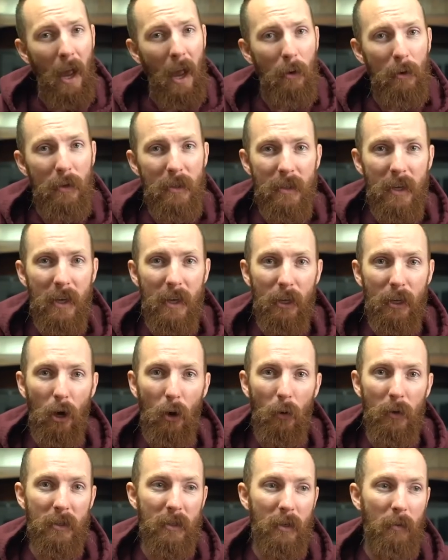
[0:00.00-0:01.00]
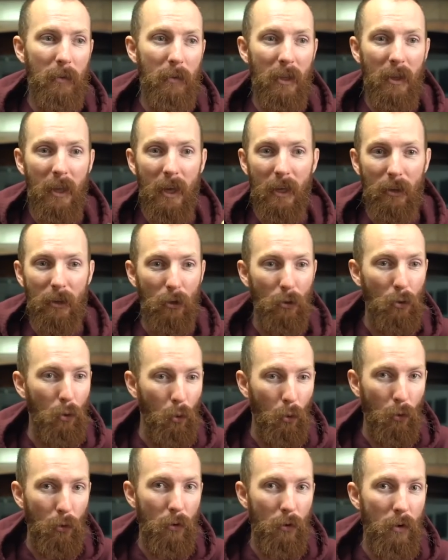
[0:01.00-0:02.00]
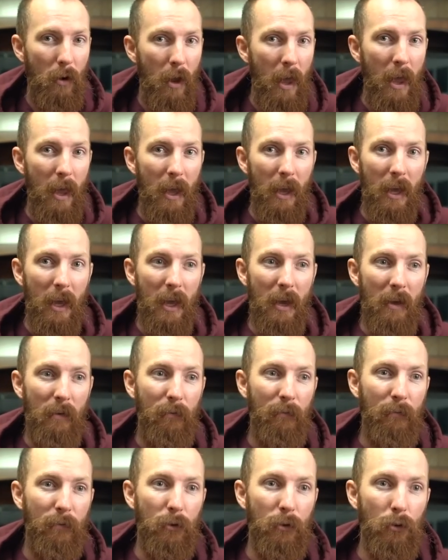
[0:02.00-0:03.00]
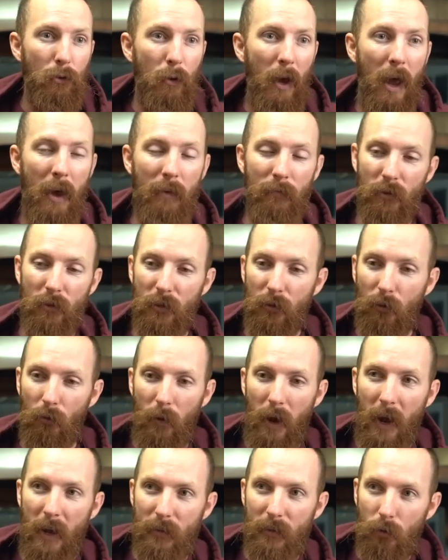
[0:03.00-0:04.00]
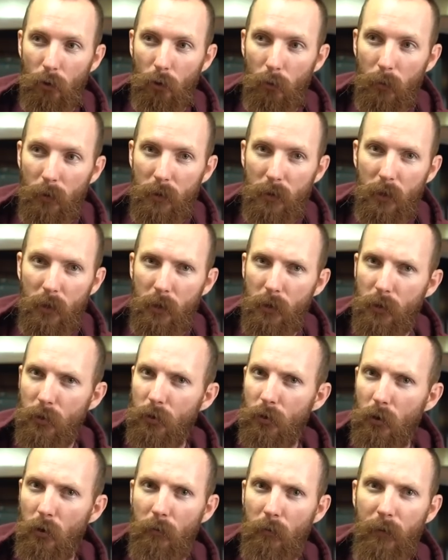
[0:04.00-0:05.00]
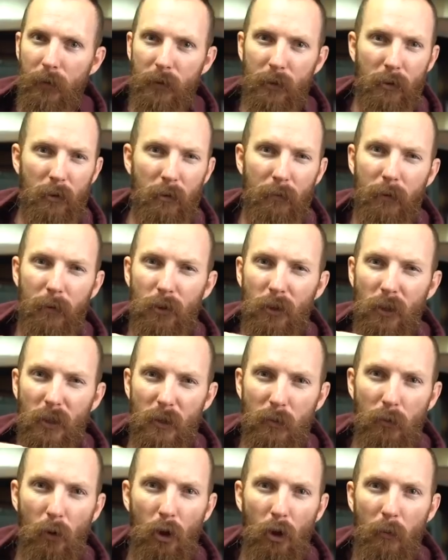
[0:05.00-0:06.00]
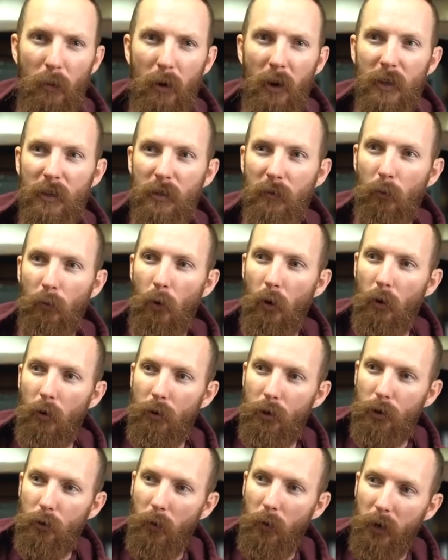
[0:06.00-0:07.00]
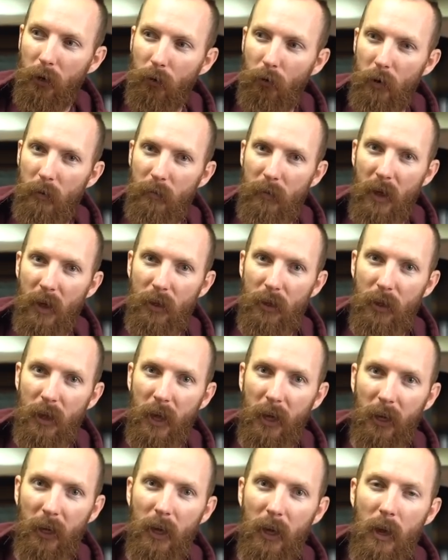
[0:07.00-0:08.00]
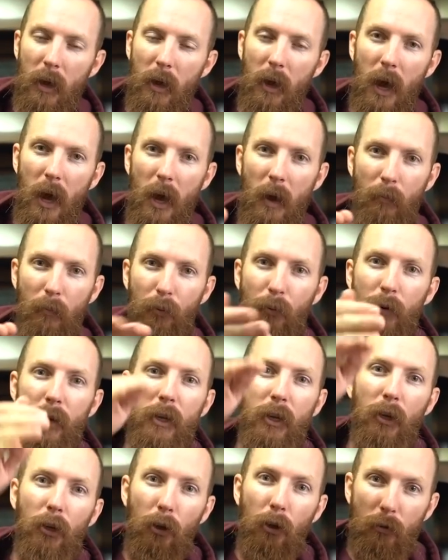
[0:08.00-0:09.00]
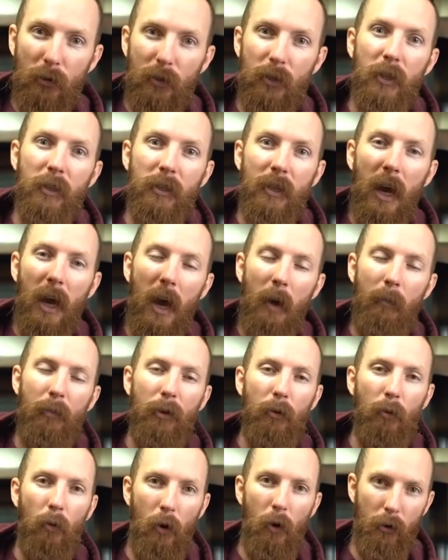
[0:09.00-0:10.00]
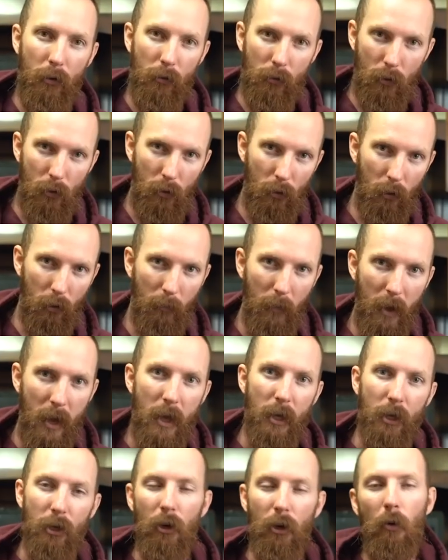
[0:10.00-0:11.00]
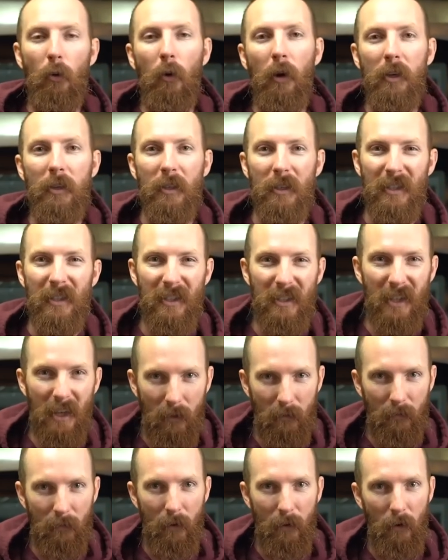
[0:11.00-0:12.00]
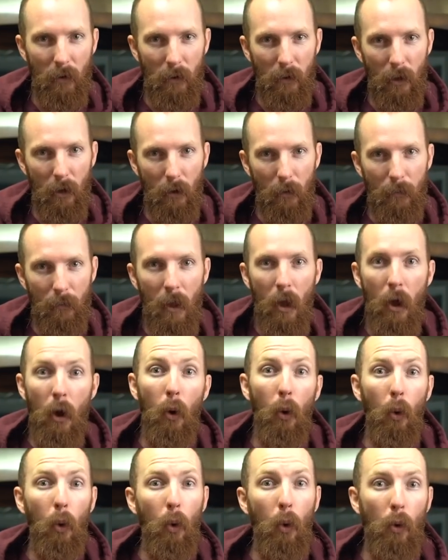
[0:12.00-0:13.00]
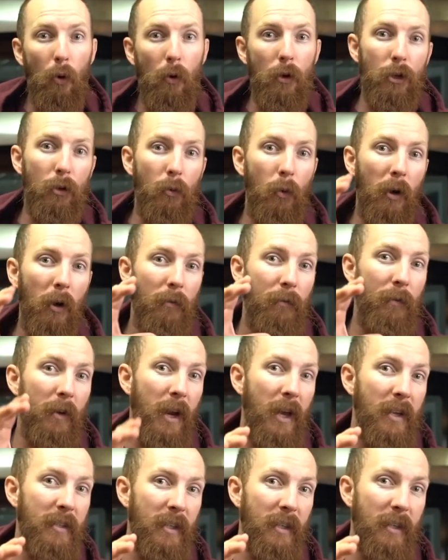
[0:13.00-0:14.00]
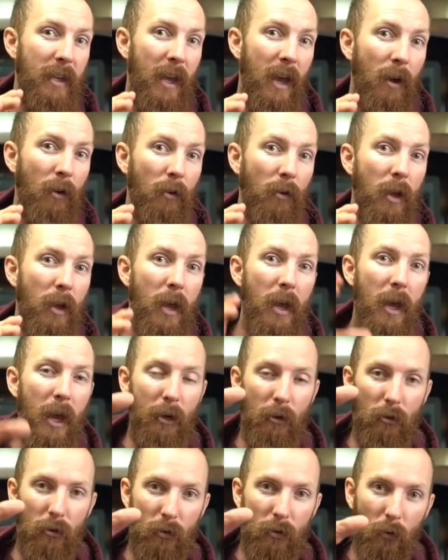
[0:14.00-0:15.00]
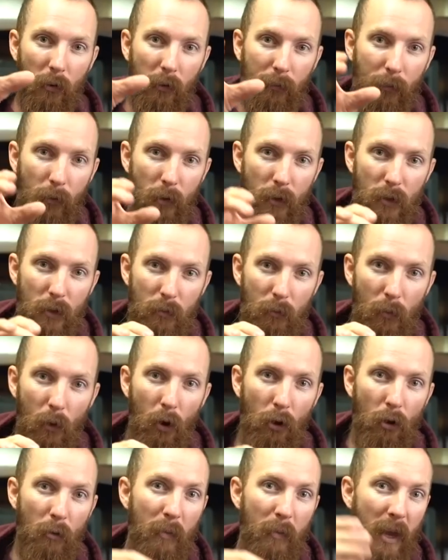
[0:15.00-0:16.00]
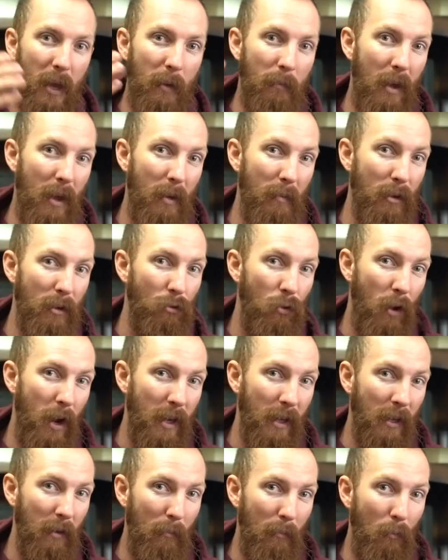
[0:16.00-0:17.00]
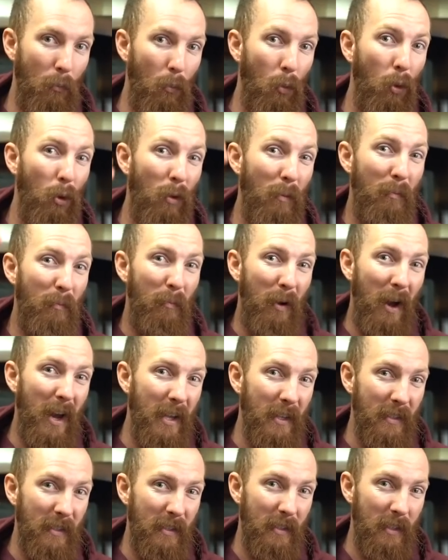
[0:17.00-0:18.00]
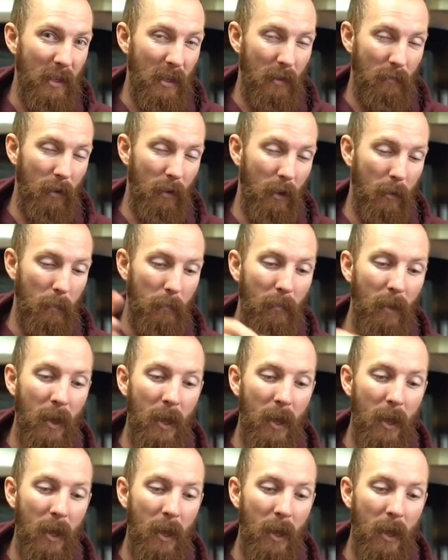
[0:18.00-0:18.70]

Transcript: I would say go with something like the quarter if you have just grass almost to the surface or you're fishing smaller bodies of water and you want to creep that thing uh, pretty close to the top of the water column. You don't want it to sink very low or you want to finesse it down and you're just going for a smaller bait, maybe try and get more bites even